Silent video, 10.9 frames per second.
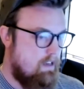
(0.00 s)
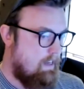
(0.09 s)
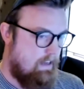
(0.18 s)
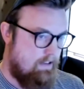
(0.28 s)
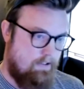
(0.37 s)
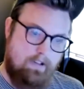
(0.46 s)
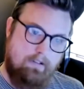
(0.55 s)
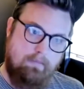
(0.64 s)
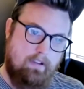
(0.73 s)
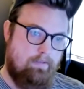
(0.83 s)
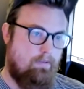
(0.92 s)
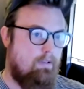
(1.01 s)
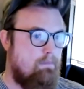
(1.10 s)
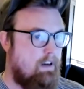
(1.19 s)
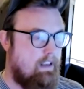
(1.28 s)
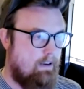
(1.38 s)
again, you could be
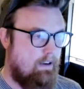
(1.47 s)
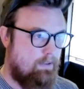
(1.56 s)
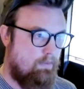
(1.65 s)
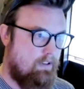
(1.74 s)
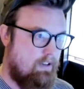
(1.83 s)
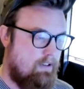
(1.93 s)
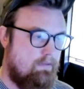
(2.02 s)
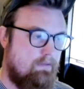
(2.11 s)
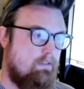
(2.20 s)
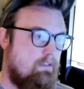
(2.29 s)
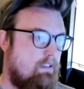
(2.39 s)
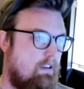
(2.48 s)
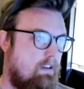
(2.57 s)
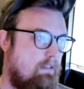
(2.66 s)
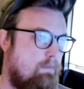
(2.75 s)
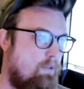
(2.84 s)
throwing money out the window
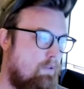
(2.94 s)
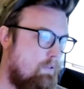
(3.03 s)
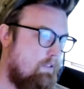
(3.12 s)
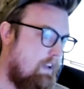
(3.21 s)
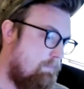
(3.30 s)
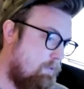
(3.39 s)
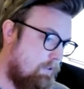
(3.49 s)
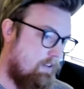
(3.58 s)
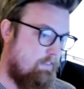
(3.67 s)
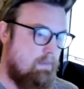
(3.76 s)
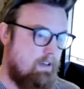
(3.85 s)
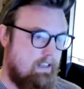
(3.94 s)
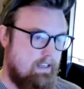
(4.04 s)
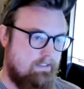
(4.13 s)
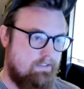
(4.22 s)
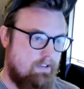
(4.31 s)
or not pulling enough money
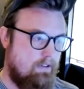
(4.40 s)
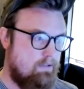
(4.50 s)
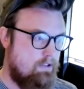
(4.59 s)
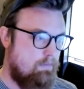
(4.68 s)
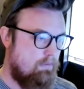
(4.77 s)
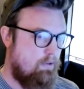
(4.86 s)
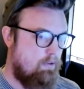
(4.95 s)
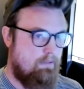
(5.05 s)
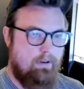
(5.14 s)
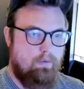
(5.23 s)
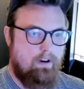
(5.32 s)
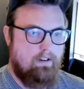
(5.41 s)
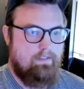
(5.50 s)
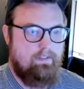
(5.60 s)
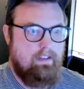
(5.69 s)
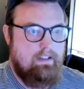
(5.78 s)
in. So super important to be aware
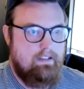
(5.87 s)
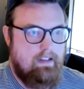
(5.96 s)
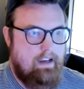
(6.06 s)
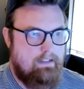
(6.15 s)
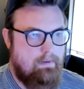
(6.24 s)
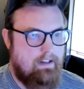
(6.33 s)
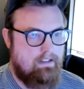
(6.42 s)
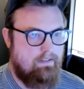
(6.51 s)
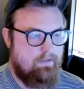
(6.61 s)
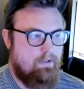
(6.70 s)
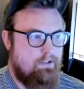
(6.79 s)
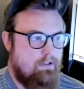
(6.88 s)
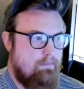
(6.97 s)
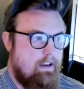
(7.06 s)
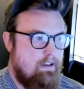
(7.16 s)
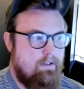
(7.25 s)
of these aspects. And of course, your
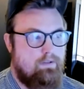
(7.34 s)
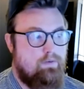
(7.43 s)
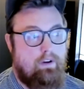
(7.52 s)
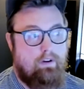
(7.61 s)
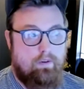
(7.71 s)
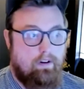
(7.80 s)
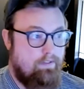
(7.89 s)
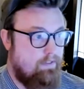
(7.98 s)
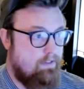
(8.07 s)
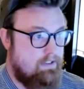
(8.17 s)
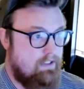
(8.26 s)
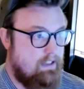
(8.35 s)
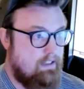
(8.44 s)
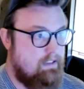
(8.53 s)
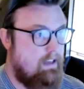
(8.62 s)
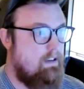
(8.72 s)
menu is one of the first
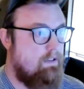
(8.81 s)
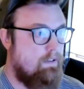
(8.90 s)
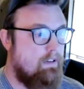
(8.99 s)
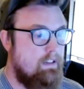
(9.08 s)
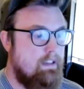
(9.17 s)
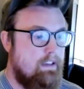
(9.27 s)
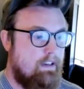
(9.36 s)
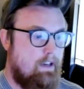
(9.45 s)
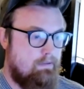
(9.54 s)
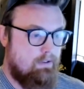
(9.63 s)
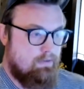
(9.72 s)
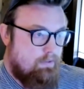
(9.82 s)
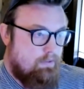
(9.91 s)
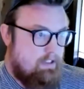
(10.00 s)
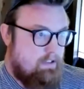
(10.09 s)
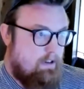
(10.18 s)
things that your customers
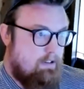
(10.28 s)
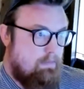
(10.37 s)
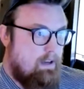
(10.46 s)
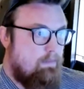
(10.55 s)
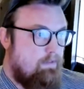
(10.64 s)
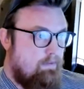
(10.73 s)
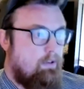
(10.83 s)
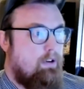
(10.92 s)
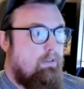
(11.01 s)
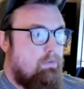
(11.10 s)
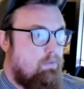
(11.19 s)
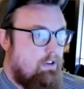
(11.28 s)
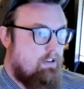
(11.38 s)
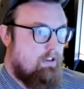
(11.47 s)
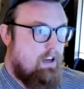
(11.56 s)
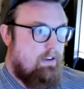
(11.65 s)
really start to become familiar with when
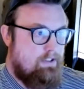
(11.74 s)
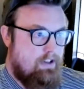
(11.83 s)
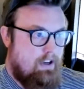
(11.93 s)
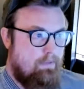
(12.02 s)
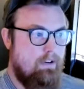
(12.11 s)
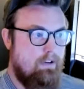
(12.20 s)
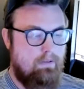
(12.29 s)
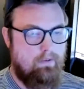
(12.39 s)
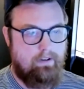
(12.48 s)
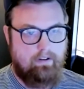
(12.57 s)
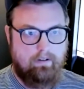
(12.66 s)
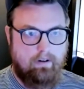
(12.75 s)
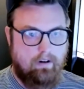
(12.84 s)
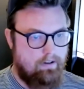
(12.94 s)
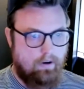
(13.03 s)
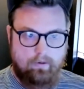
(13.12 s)
you're a coffee shop, whether
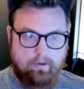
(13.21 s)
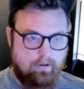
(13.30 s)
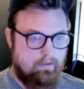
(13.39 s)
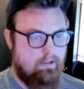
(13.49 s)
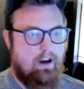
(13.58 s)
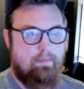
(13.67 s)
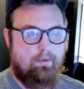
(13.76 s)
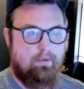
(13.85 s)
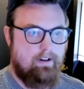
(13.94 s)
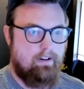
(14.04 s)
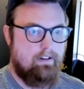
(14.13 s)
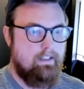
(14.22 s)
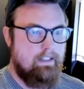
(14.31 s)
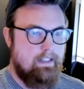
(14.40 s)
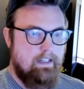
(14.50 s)
you're an owner or an operator.